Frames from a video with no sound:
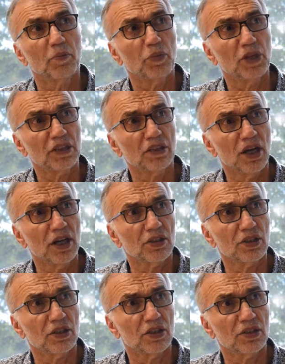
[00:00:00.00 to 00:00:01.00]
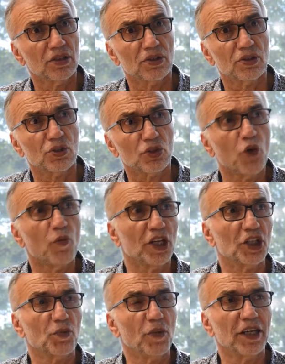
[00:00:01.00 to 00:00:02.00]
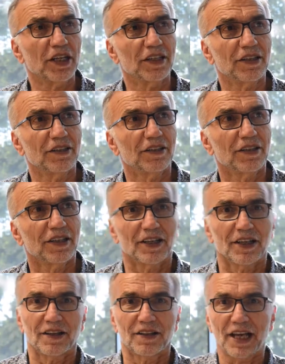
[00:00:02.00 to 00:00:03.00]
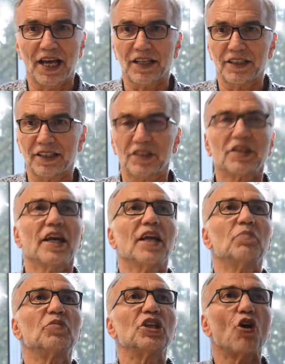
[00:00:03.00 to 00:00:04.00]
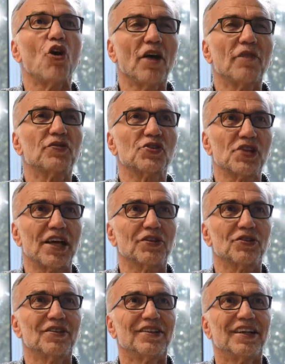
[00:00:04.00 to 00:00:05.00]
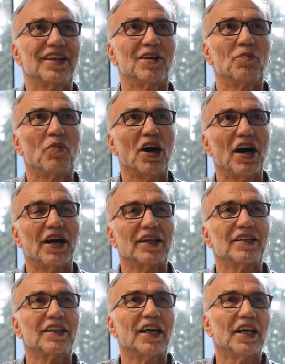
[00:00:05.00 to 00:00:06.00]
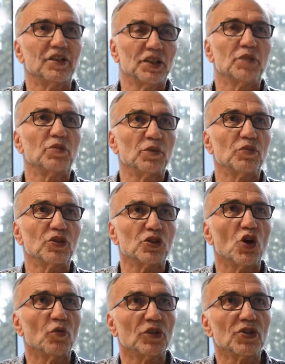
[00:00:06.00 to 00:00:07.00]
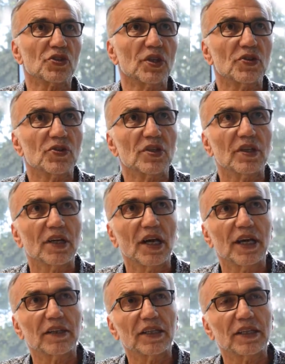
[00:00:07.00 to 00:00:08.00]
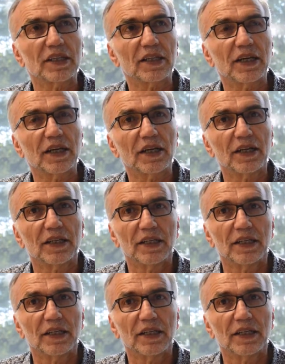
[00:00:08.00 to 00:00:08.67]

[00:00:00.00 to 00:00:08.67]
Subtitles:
but not so much money that it can't be offset by ending people's homelessness. I think that